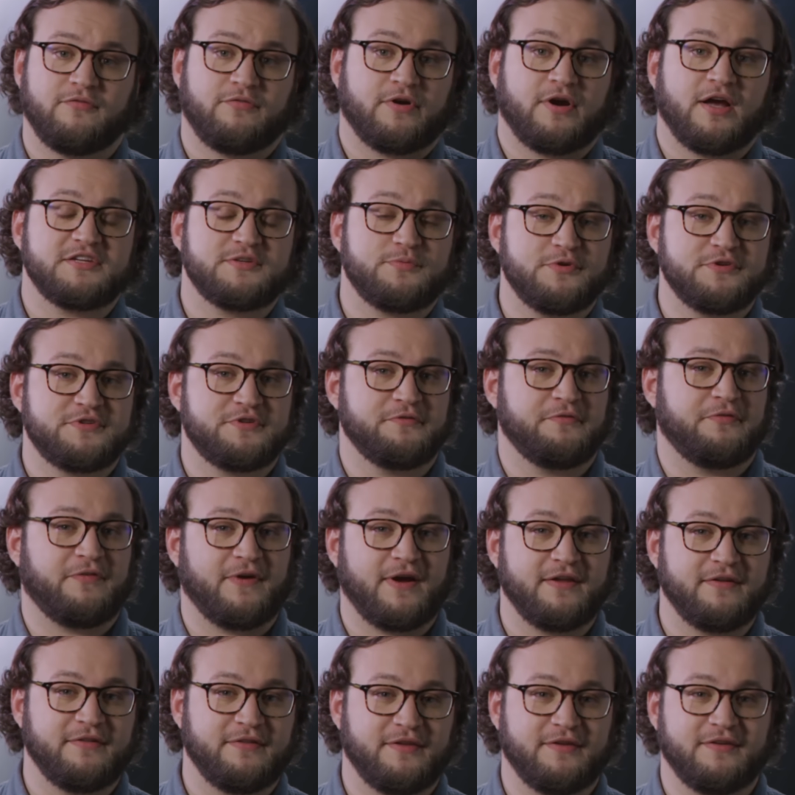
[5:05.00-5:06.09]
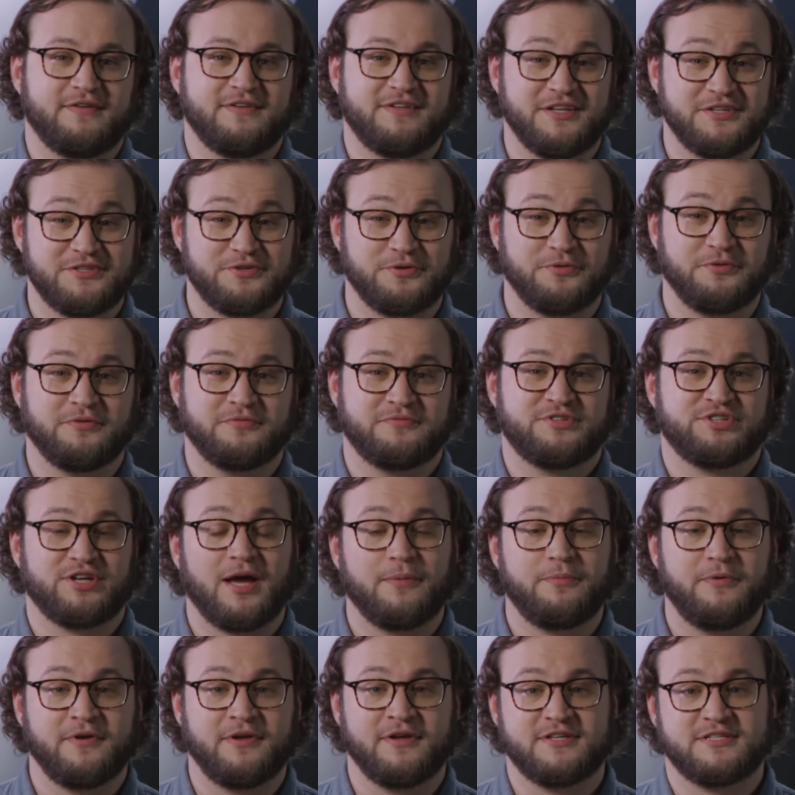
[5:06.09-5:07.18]
For customers who find the digital
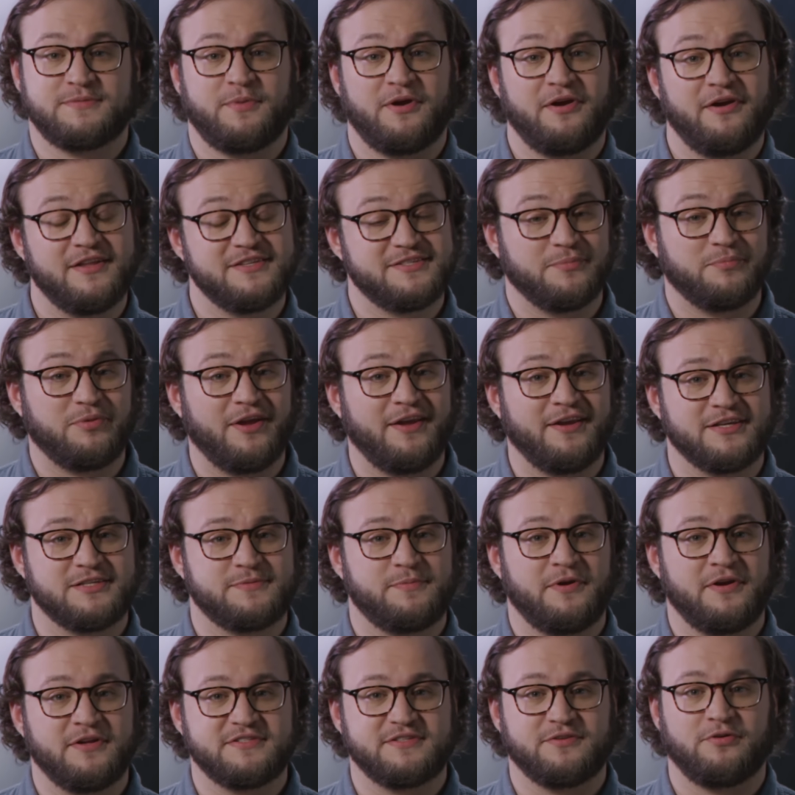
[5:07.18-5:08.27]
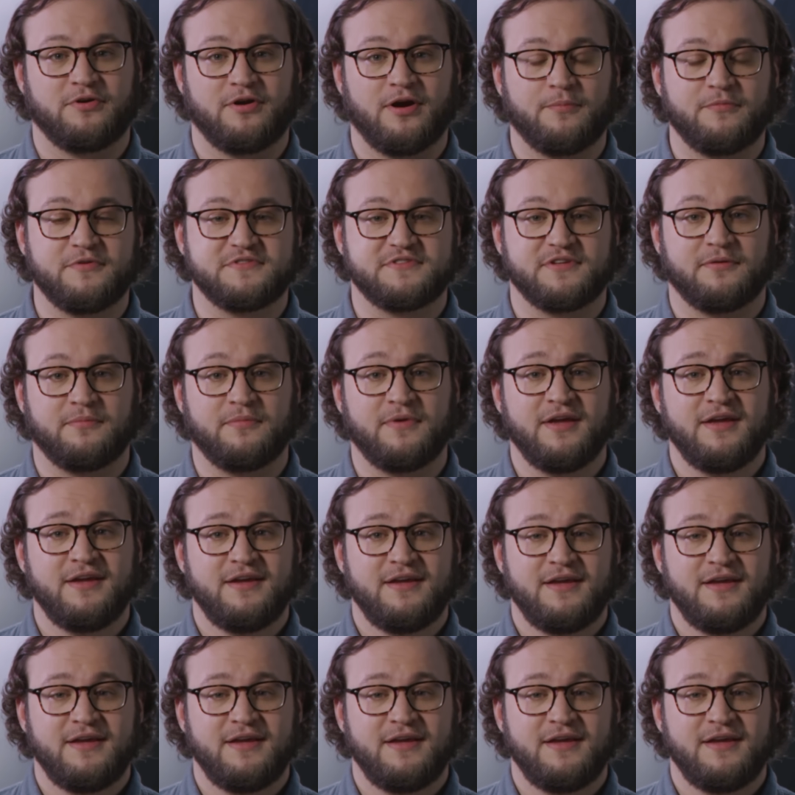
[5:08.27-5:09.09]
shopping experience and playing experience a little cumbersome,